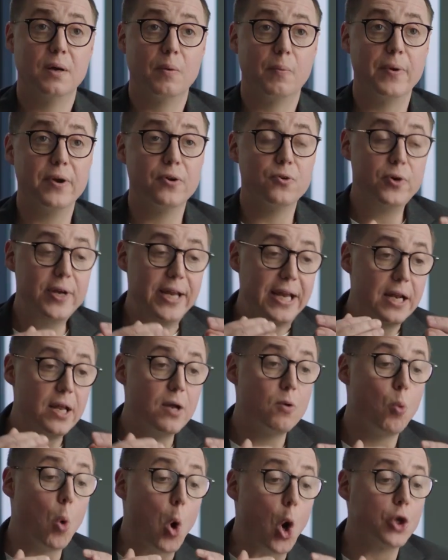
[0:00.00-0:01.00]
We really
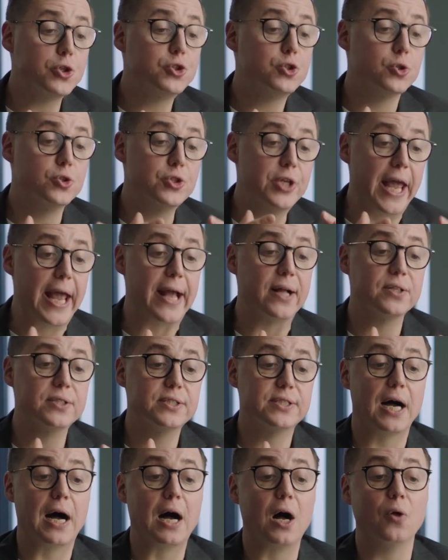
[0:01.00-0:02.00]
want to nail
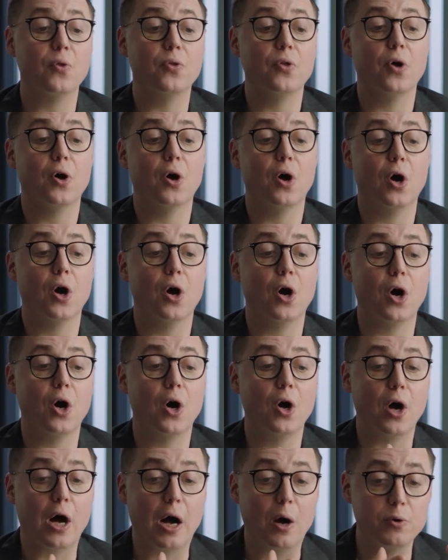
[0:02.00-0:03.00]
down
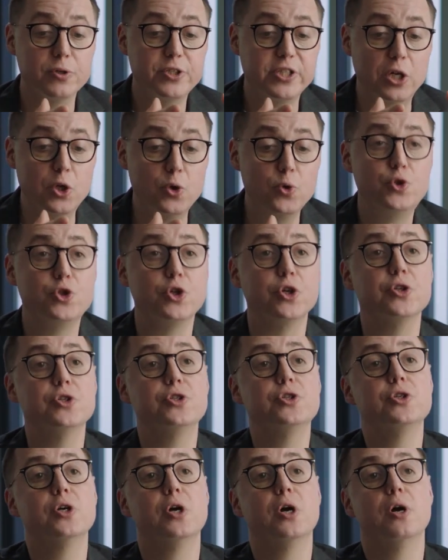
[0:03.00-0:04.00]
our
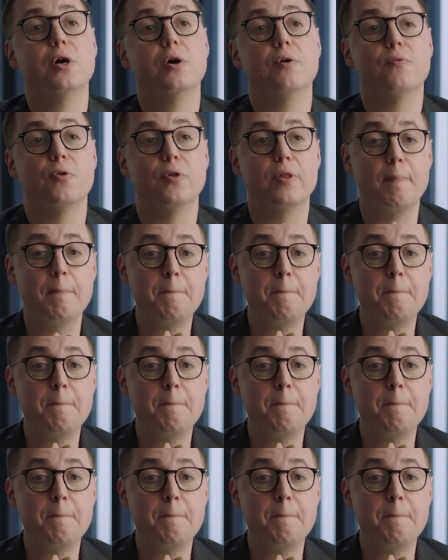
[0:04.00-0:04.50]
solutions for the